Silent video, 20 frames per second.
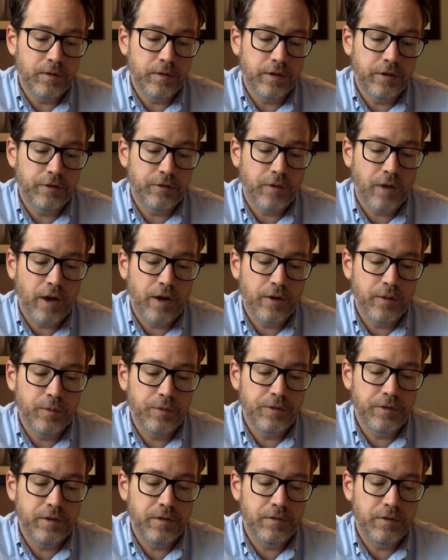Its rider
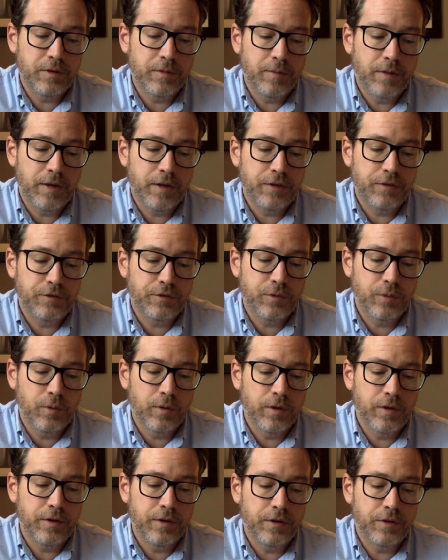was given a mighty
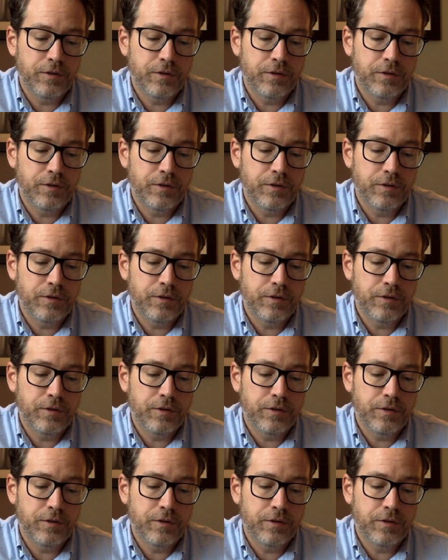sword and the